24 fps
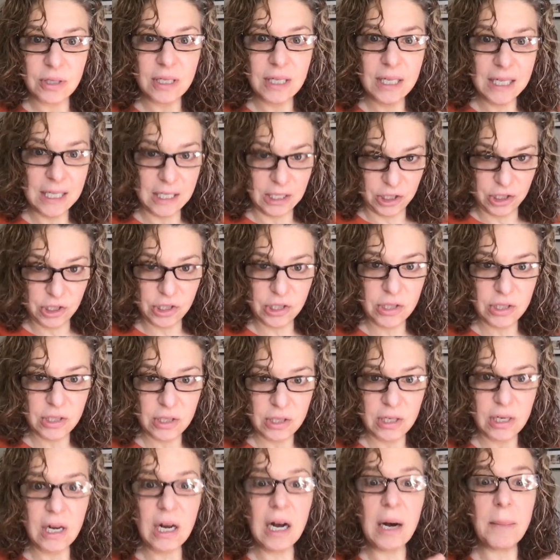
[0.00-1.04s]
each
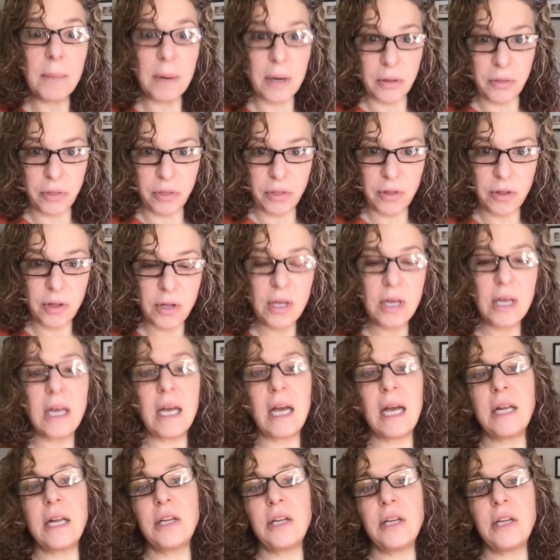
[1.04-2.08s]
a month,
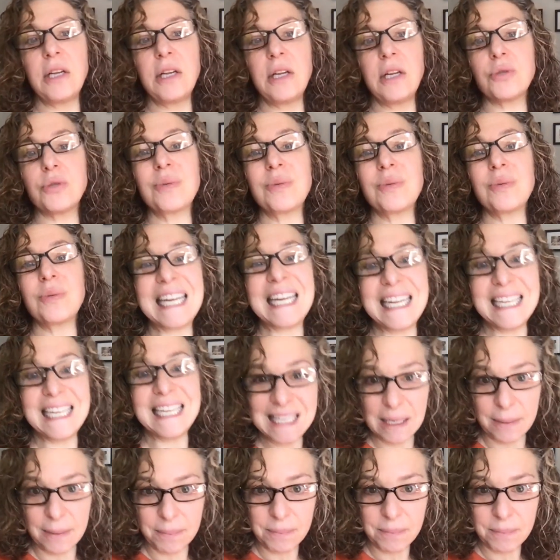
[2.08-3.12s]
and you need to retain
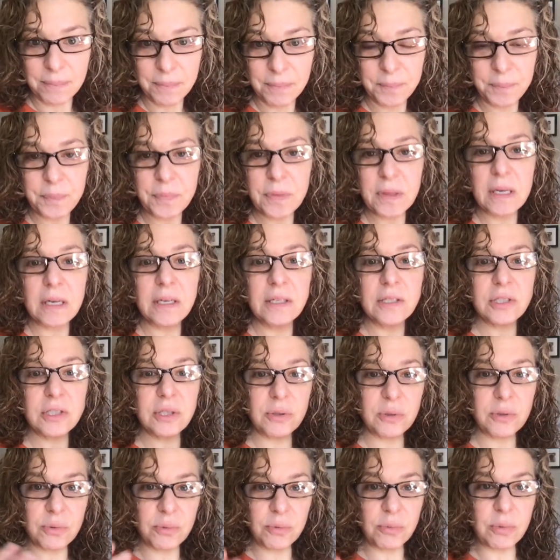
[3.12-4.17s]
them.
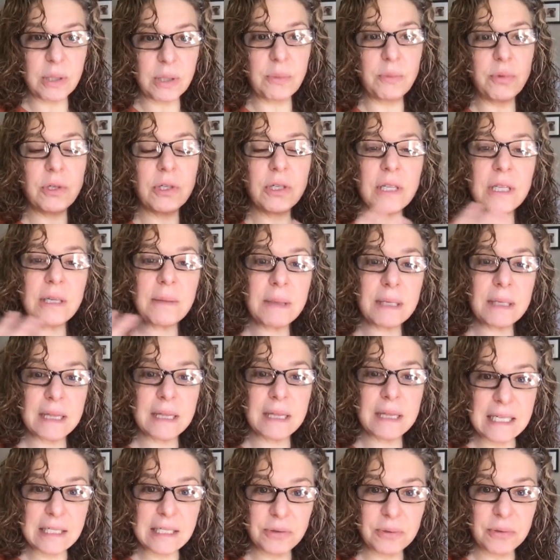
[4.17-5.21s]
So when we're thinking about
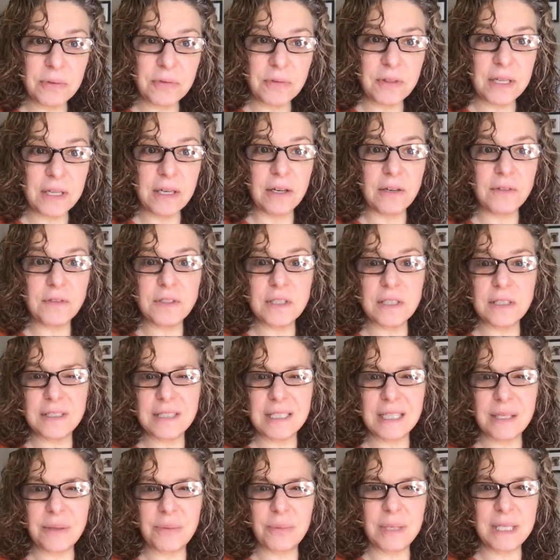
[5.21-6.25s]
that sort of thing, all of a sudden it's
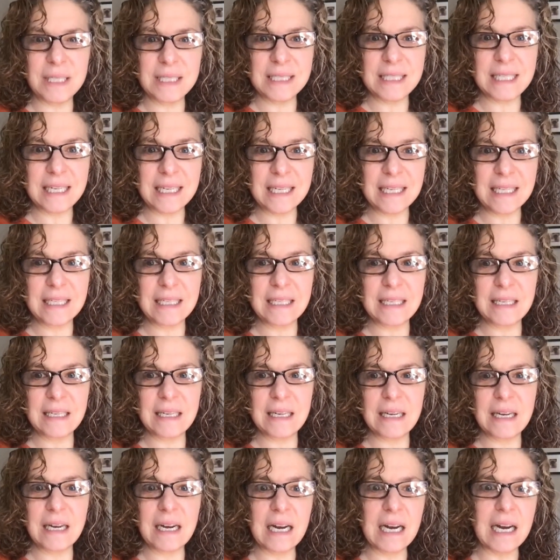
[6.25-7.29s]
like, wait a second,
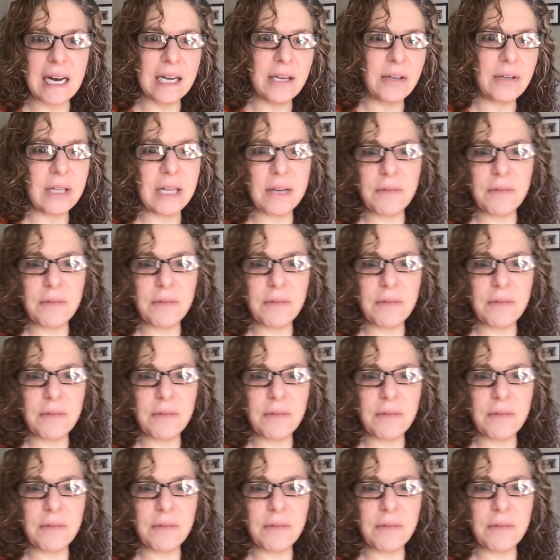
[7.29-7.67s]
I only